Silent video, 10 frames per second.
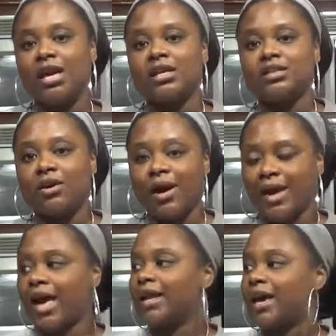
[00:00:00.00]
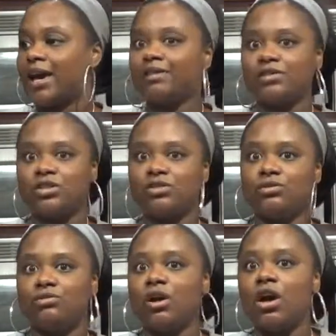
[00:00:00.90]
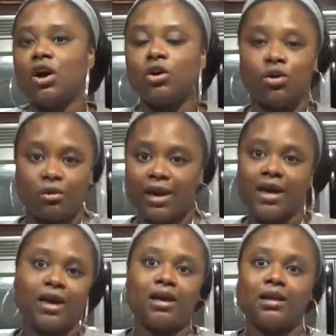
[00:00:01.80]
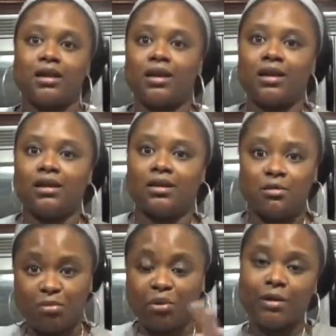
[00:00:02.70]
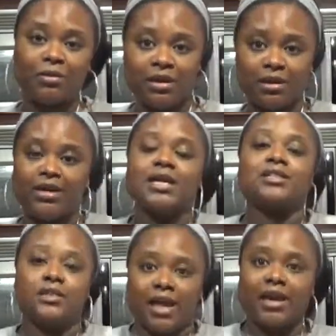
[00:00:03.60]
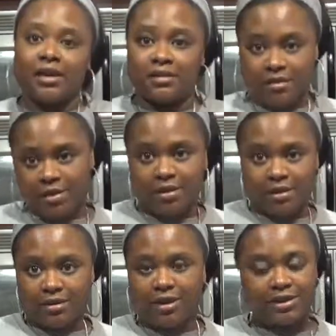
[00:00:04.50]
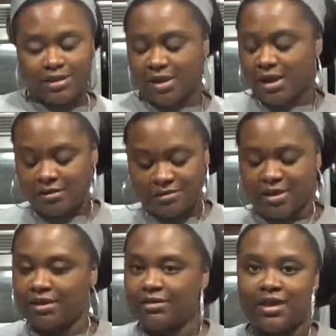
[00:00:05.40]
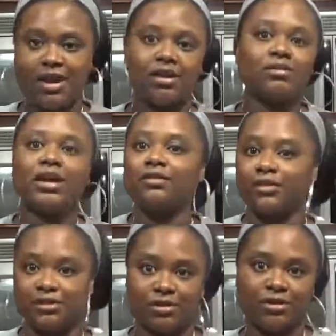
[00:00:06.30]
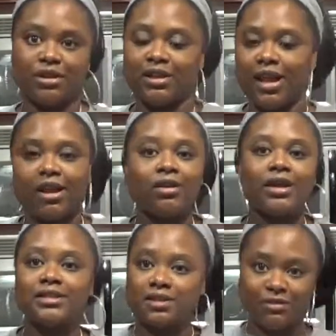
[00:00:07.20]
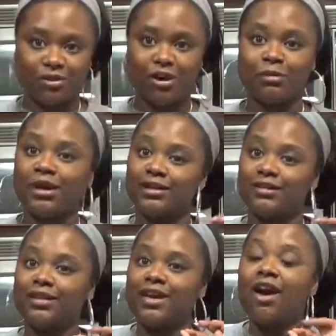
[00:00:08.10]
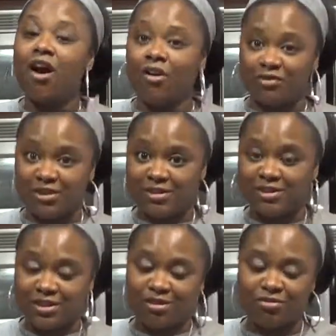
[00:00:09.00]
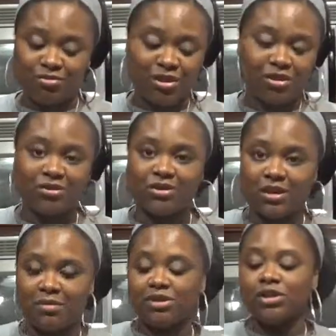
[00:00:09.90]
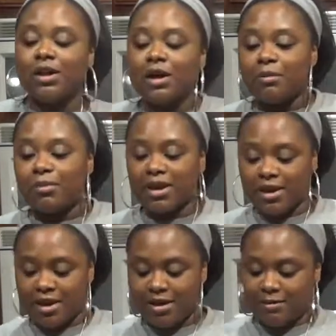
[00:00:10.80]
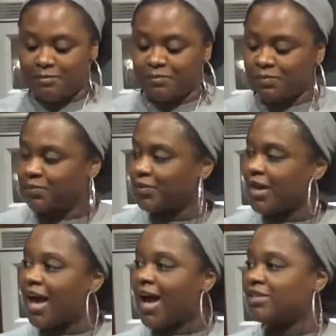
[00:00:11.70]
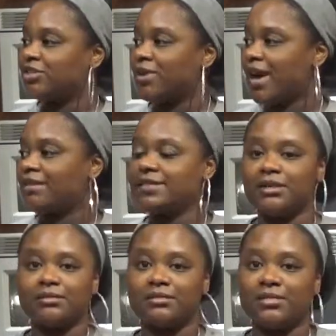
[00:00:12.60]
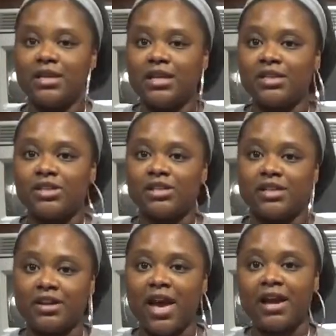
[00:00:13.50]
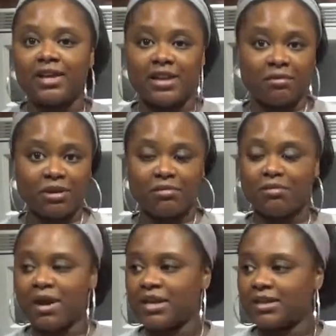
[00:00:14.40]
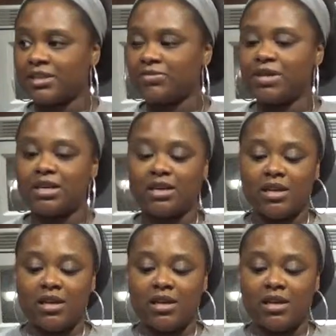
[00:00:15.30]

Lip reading: So I kind of have to go ahead and prep it so that I can cook it, because they don't like freezer cooking. They don't like stuff in the crock pot often, so we don't do it that much. But I do have some chicken teriyaki that I'm going to be making this week.